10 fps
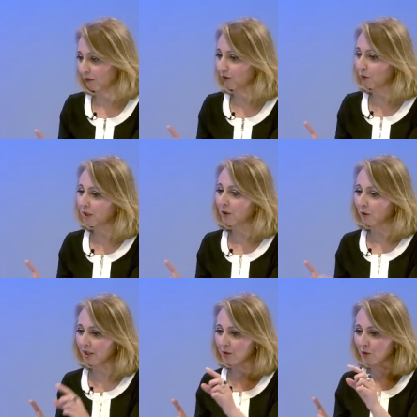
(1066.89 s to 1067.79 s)
before mm. we
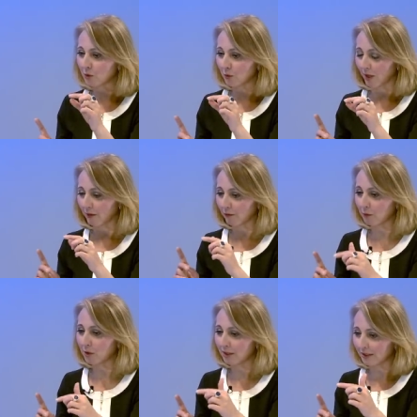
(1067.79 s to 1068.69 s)
go into
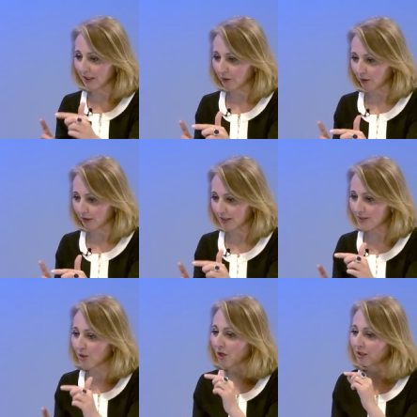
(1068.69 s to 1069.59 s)
everyone a leader,
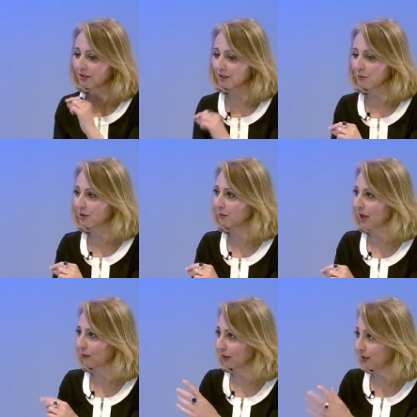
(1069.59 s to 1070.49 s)
let's talk a little bit
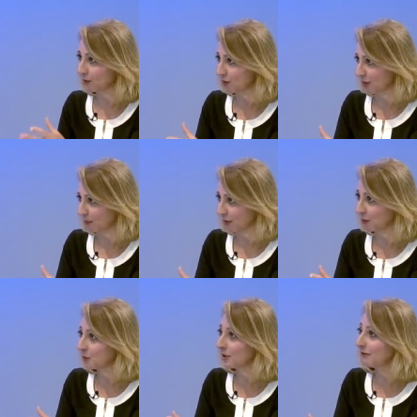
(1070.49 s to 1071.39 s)
about leadership, the
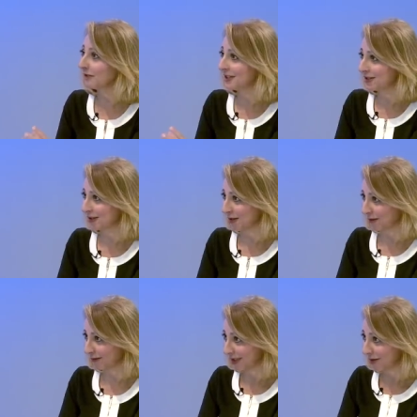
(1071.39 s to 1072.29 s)
new definition mm.
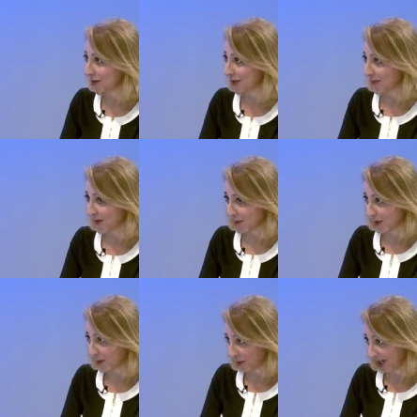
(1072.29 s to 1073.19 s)
of leadership that mm -hmm.
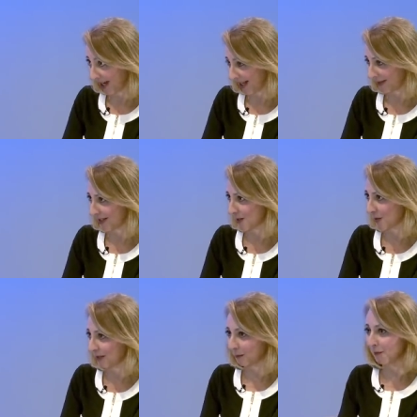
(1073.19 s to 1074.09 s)
we're mm-hmm. looking at. Because
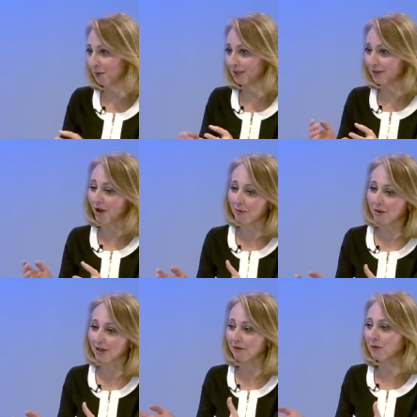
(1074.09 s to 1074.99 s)
when, when we talk
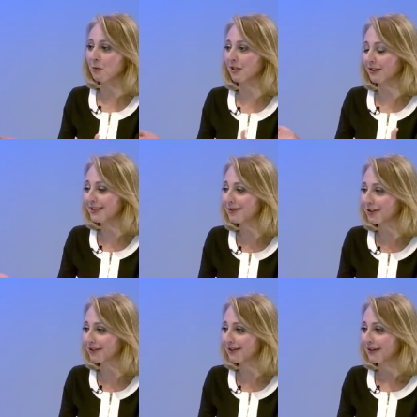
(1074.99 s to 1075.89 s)
about everyone a
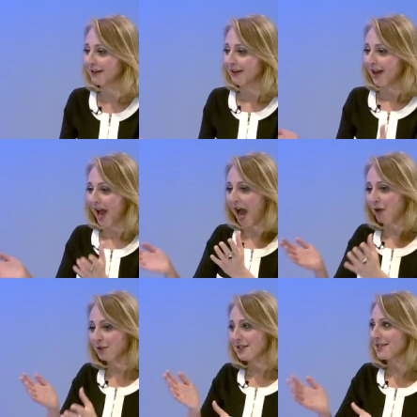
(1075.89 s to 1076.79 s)
leader,
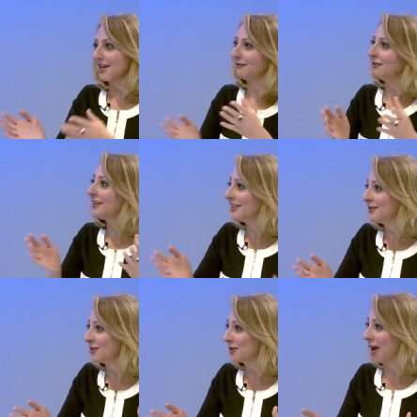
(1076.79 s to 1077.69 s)
how does that fit
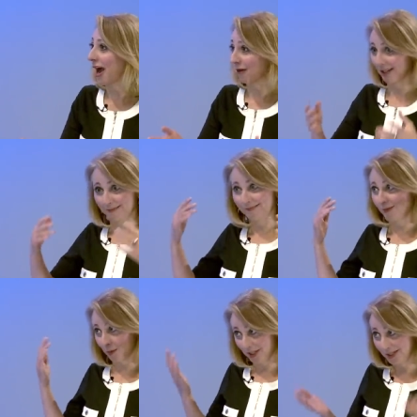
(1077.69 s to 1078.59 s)
into our
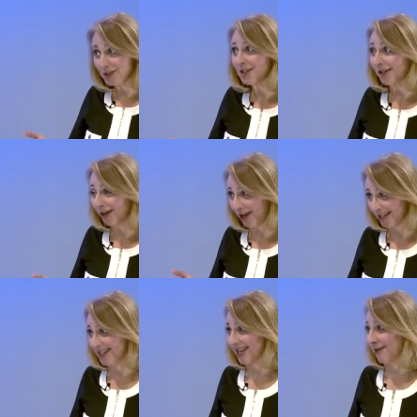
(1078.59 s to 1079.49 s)
traditional
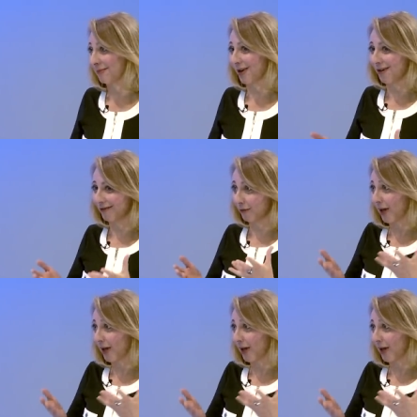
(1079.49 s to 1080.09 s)
concept of hmm.